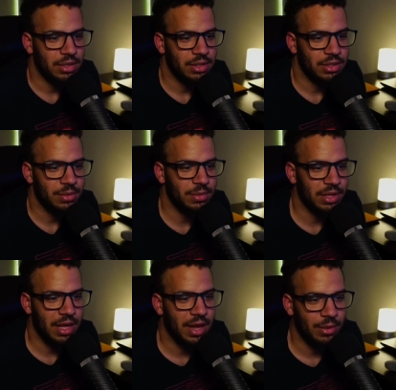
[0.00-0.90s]
something
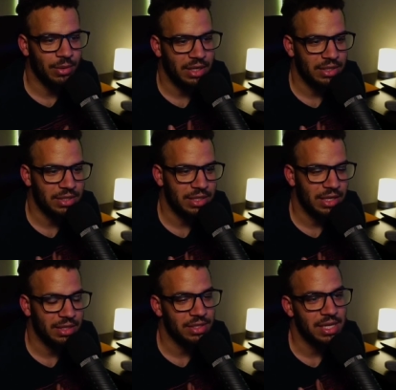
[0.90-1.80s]
that I wanted to say
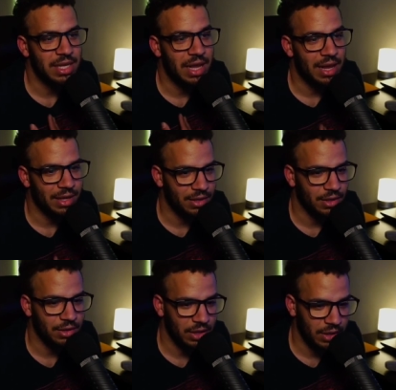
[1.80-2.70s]
and something that I had
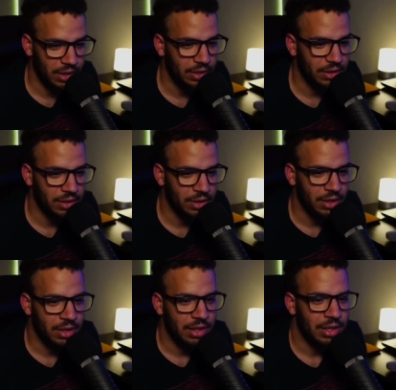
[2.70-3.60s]
learned
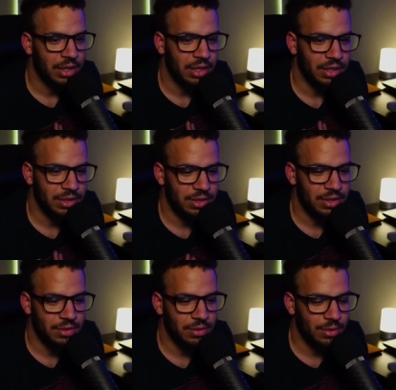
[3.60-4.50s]
is to
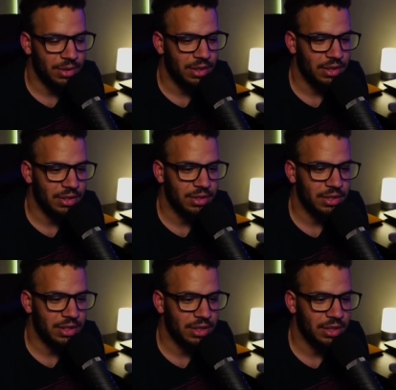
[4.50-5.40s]
do things
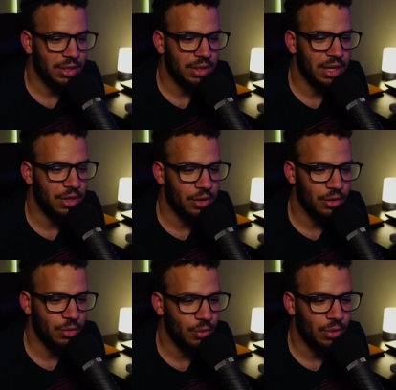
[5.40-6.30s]
that
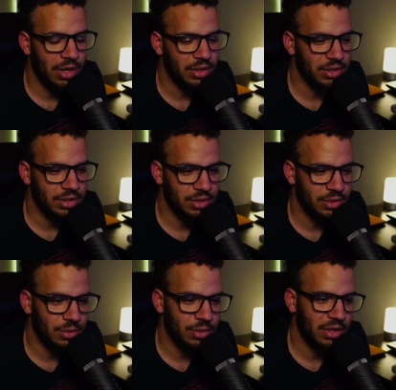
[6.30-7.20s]
you want to
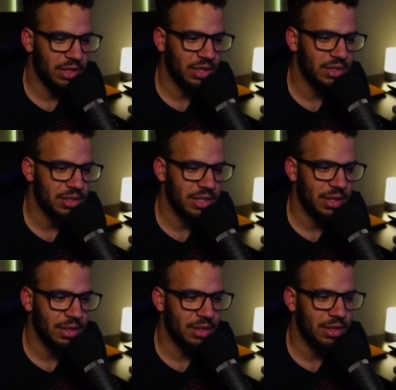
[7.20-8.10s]
do and things
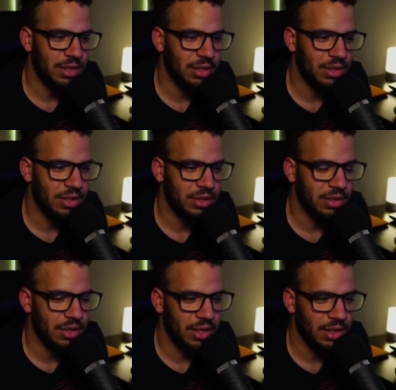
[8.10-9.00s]
that
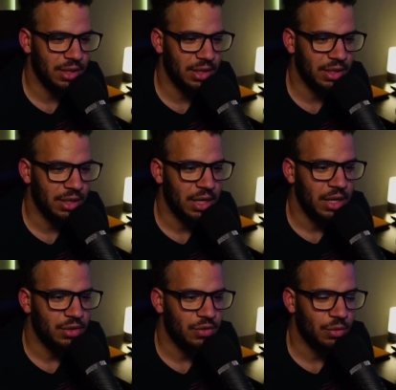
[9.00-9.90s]
that like
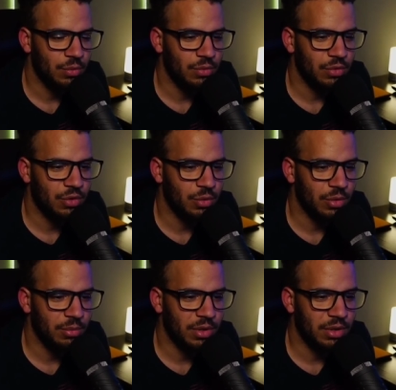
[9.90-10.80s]
don't do
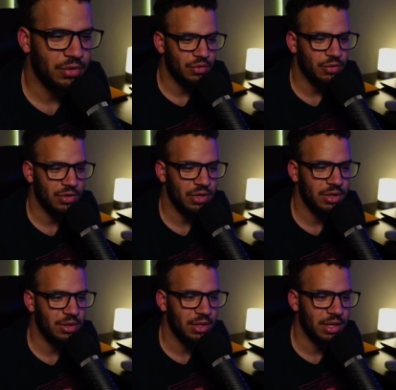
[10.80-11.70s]
it because you
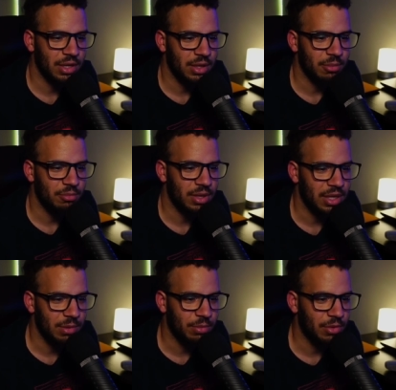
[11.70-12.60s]
see
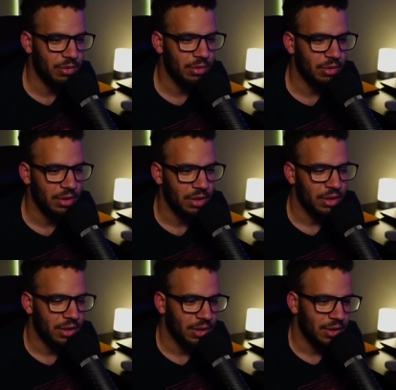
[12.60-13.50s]
people
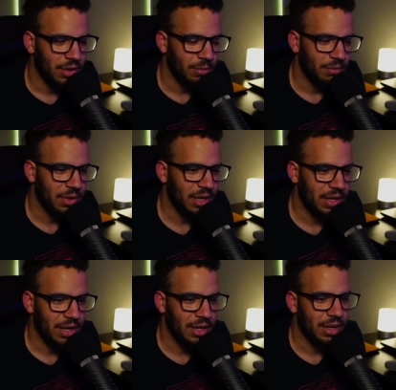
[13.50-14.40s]
making